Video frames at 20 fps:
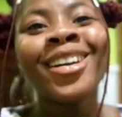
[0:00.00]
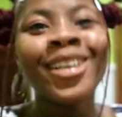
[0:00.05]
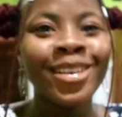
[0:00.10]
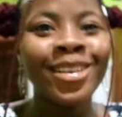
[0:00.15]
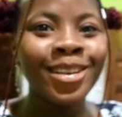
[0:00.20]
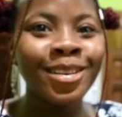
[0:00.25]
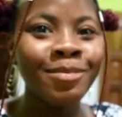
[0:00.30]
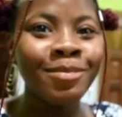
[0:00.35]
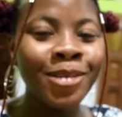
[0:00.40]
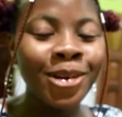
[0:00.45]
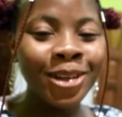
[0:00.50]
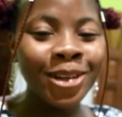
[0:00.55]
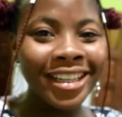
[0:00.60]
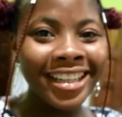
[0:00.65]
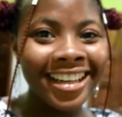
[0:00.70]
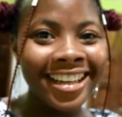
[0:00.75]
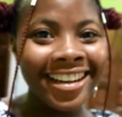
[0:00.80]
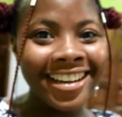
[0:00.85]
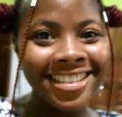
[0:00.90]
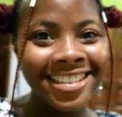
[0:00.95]
Good
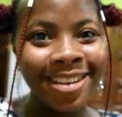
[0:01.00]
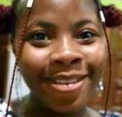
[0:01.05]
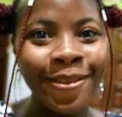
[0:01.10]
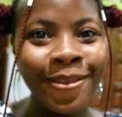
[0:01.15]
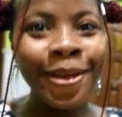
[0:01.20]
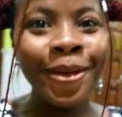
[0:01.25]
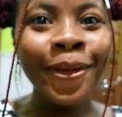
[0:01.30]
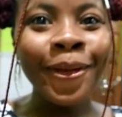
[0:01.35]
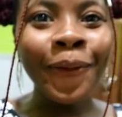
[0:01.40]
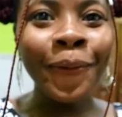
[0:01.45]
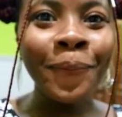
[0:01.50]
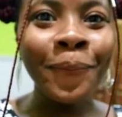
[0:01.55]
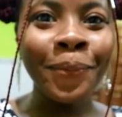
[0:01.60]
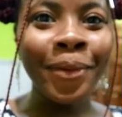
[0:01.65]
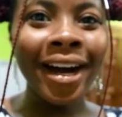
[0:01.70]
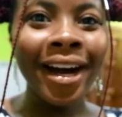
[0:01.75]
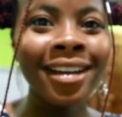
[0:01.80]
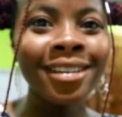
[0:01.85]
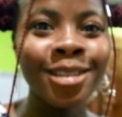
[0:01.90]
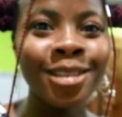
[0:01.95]
morning, guys, and welcome
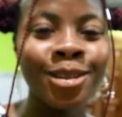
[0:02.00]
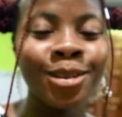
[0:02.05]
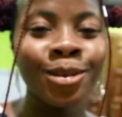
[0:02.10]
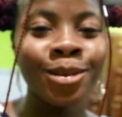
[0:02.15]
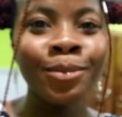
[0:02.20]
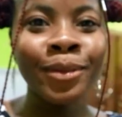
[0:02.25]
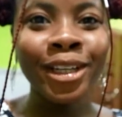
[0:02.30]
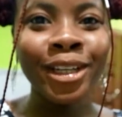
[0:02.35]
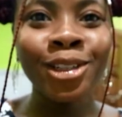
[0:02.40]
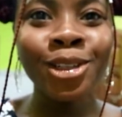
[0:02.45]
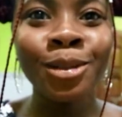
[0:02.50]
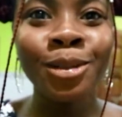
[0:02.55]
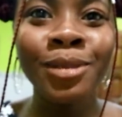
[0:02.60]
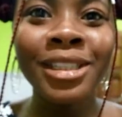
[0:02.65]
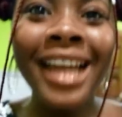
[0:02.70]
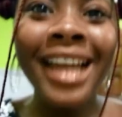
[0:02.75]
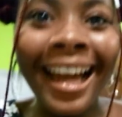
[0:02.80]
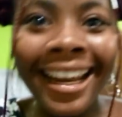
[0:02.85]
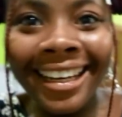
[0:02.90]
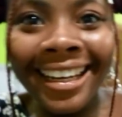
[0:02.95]
back to my
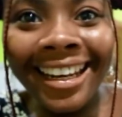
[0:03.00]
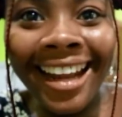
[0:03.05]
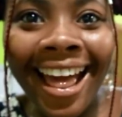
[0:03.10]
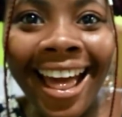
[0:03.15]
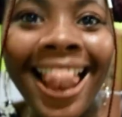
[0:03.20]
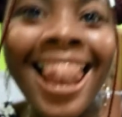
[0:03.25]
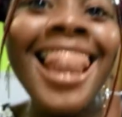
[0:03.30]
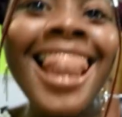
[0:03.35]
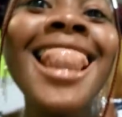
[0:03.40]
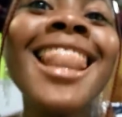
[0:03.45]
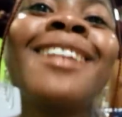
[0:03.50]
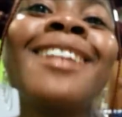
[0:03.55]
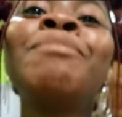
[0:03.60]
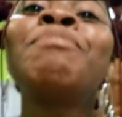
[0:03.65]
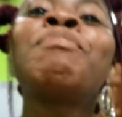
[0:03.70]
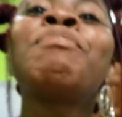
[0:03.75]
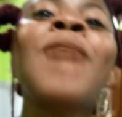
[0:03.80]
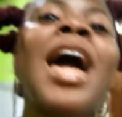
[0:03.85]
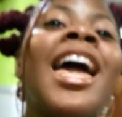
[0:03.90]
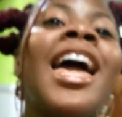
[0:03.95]
YouTube channel.